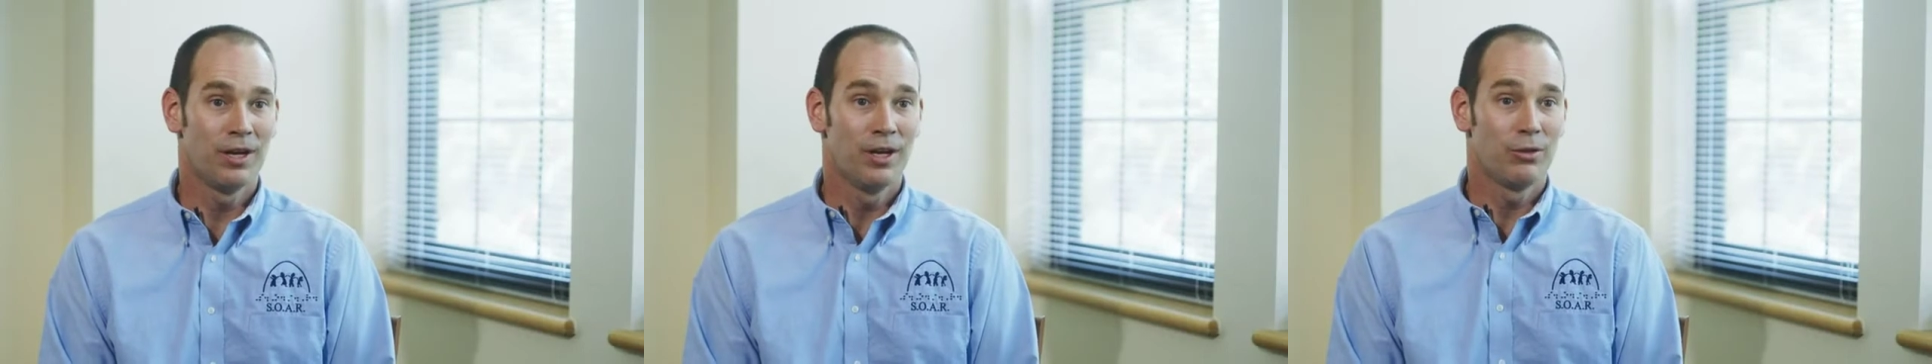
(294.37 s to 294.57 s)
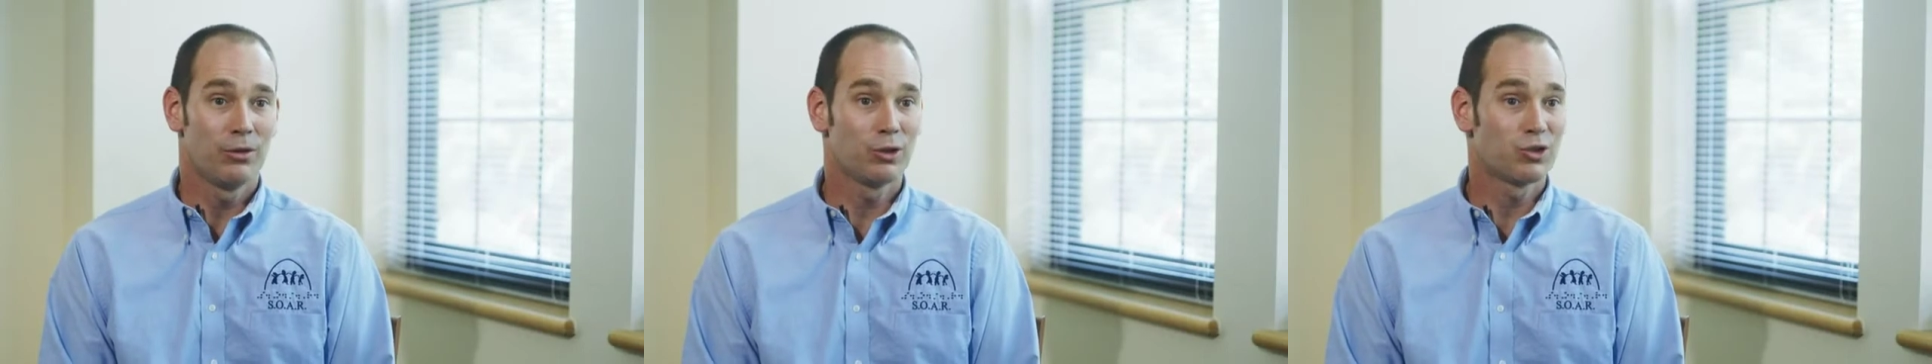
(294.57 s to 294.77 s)

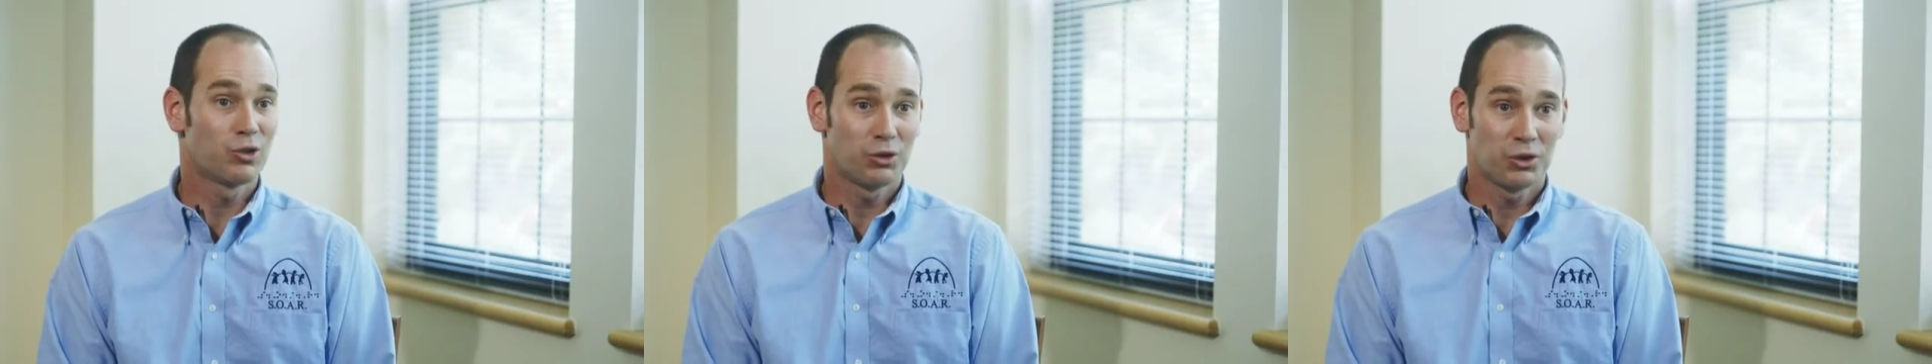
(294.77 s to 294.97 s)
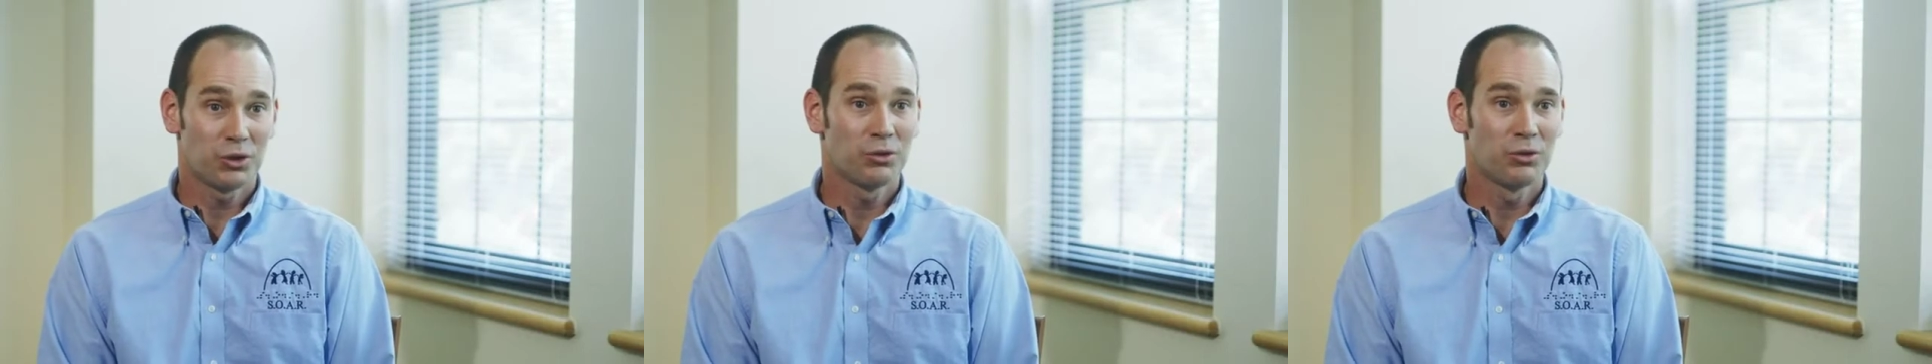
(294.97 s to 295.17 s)
the
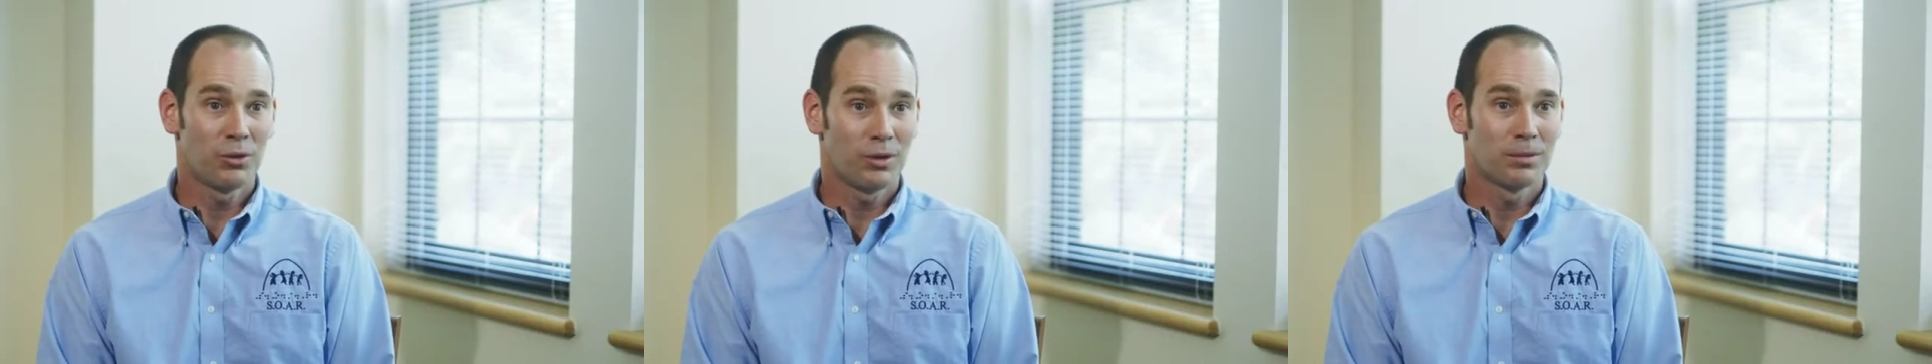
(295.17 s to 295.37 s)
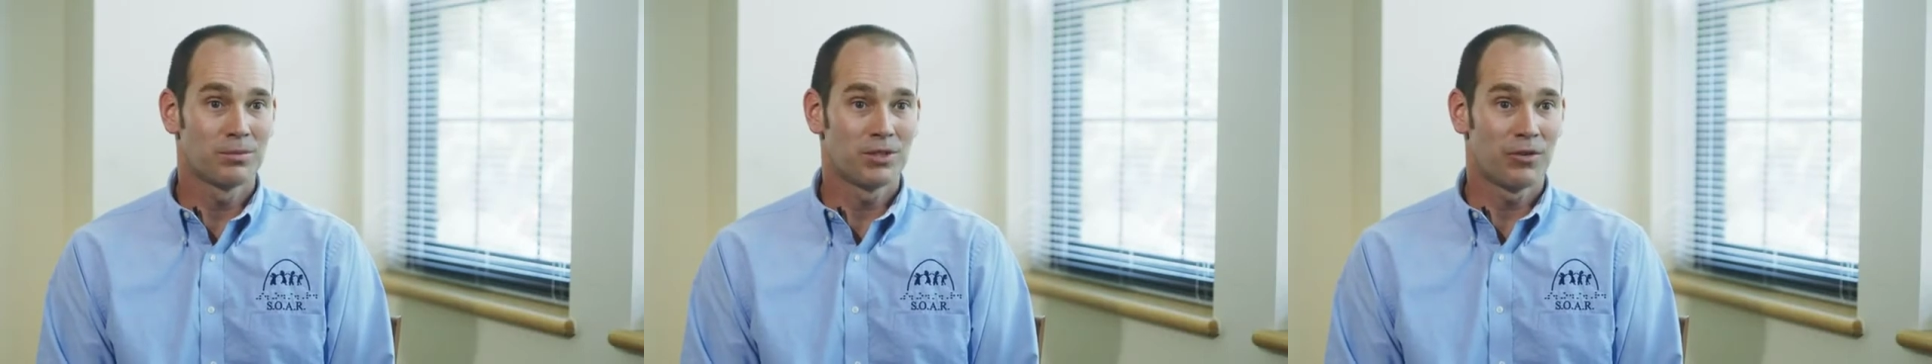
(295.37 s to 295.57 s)
social
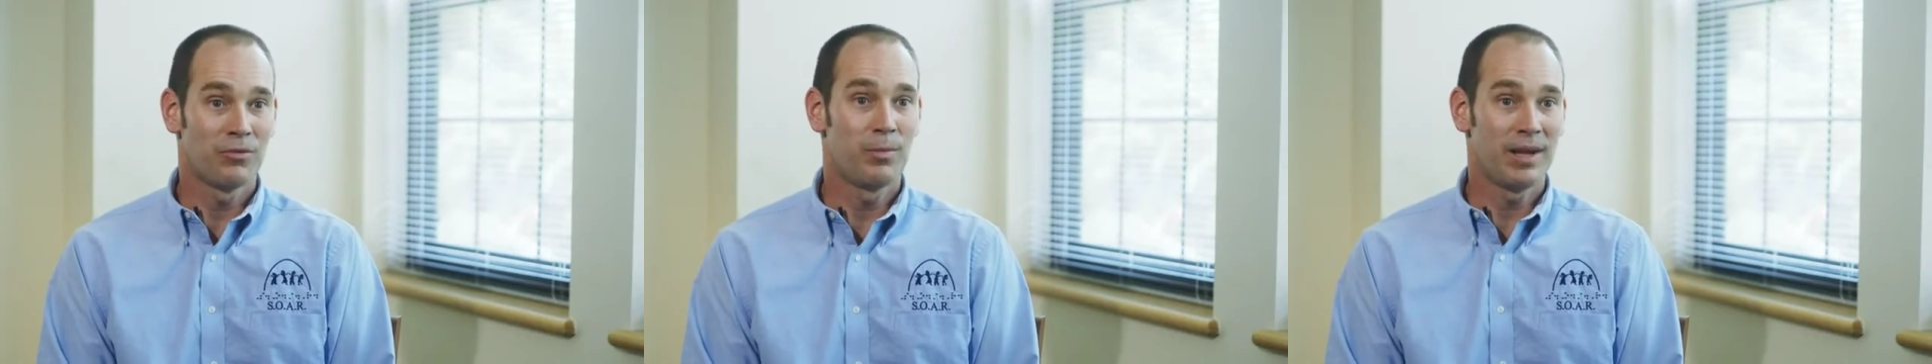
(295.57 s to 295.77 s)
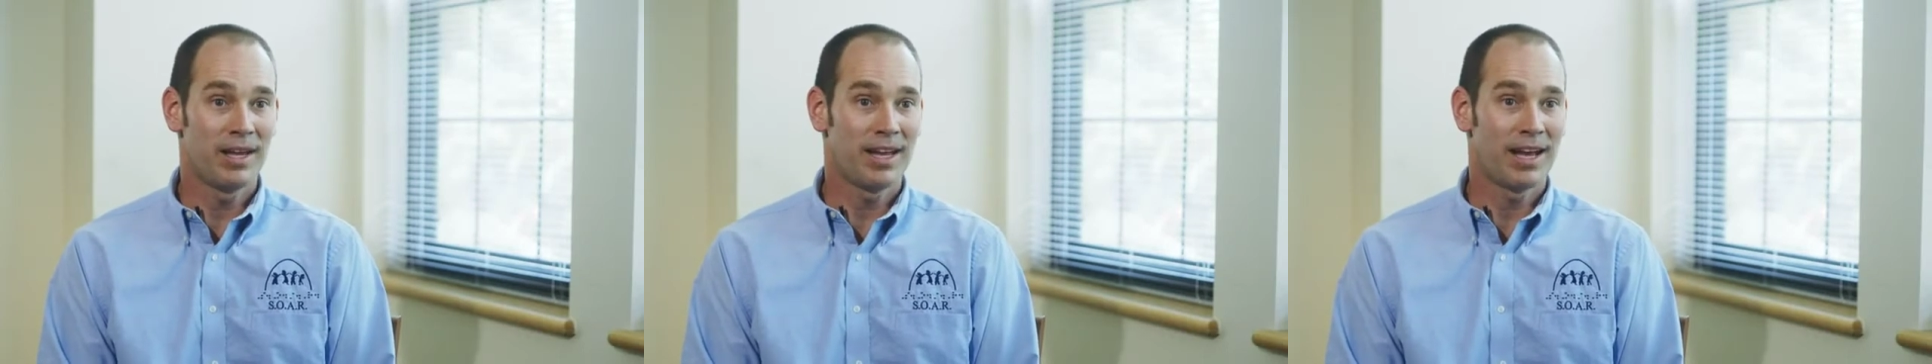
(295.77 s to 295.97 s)
norms of
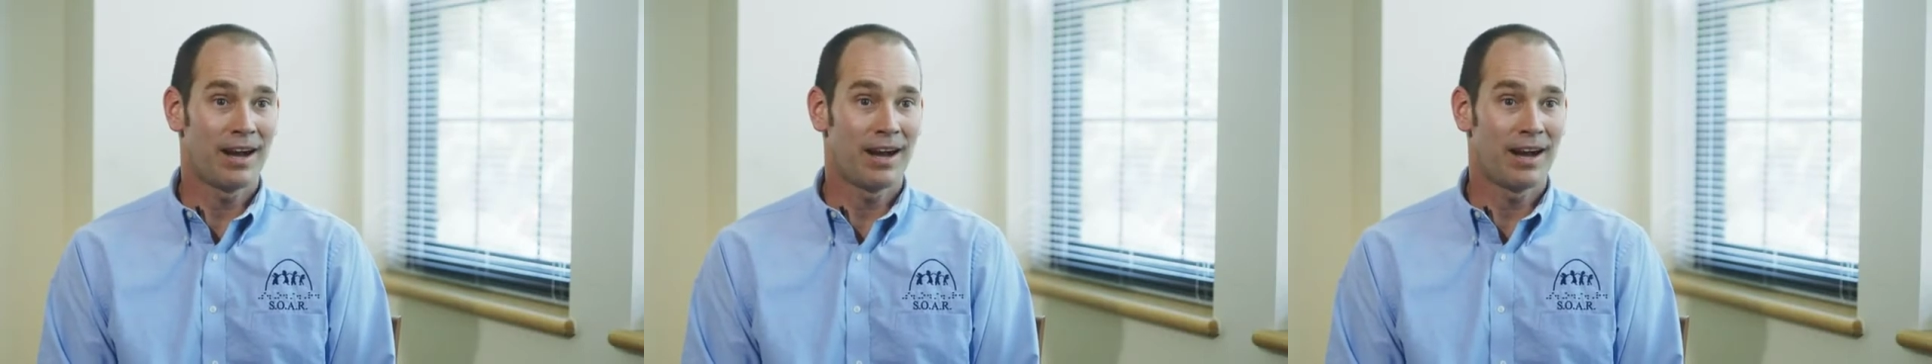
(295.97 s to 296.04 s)
being